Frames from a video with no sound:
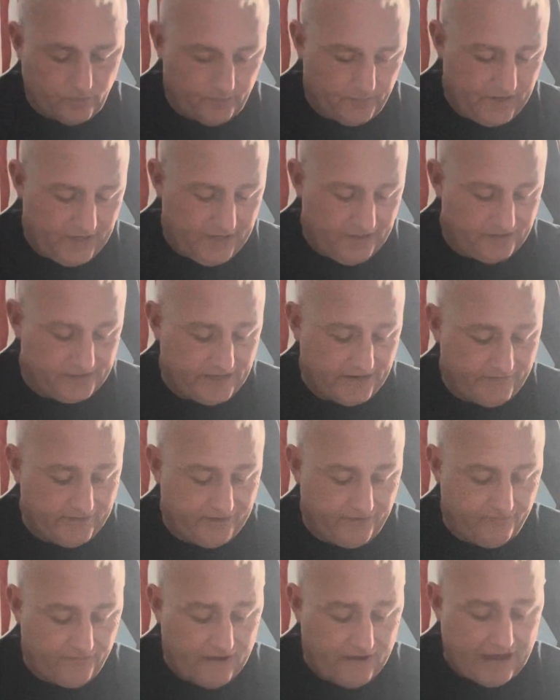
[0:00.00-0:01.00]
page
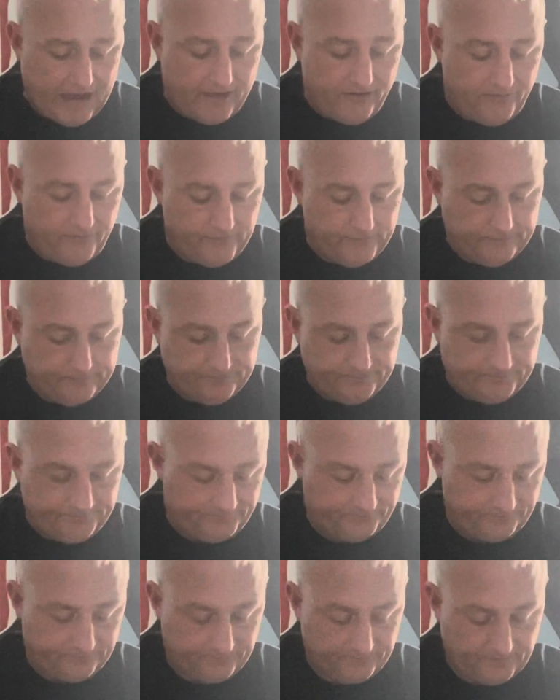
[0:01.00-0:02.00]
75,
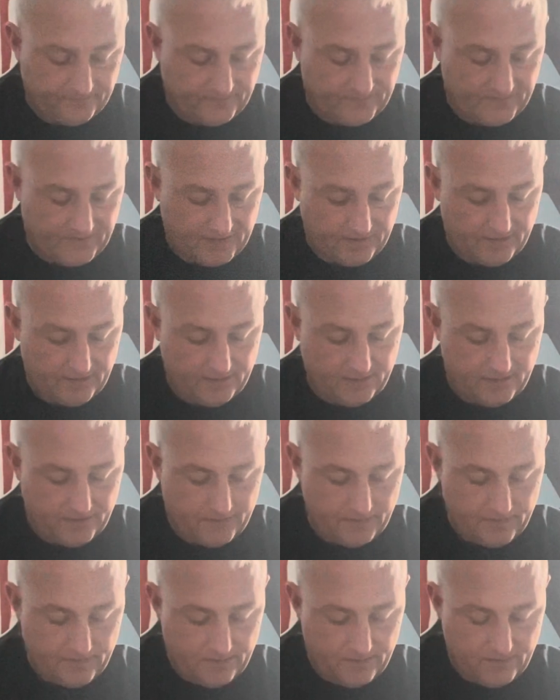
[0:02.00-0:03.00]

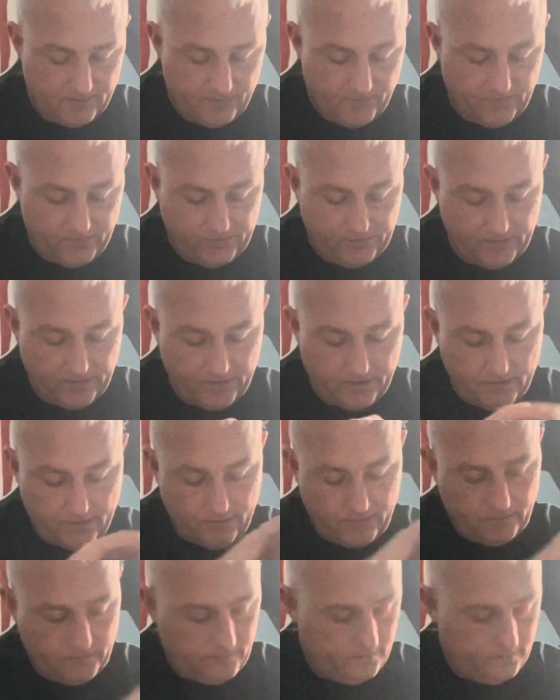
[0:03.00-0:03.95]
let me see here.